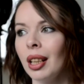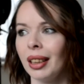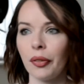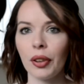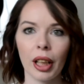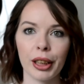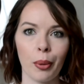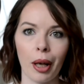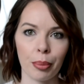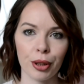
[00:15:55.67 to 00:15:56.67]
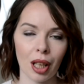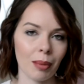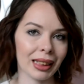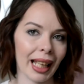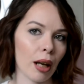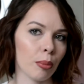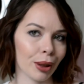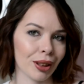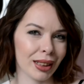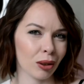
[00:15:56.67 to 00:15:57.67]
They feel like you're wearing pyjamas out, but
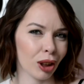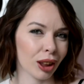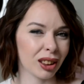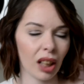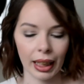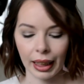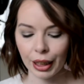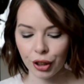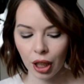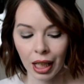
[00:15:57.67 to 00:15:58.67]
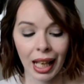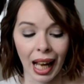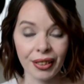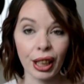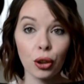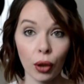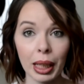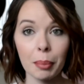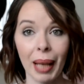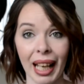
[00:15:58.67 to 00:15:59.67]
you still look stylish. And they're
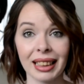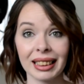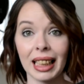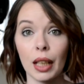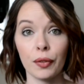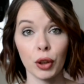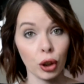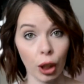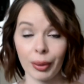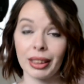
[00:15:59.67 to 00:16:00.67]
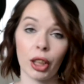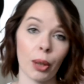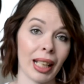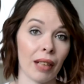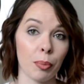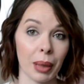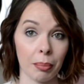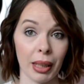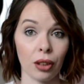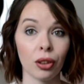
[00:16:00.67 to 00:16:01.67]
great pants if you're going to go and have a big
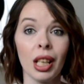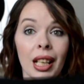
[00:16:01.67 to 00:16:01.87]
meal.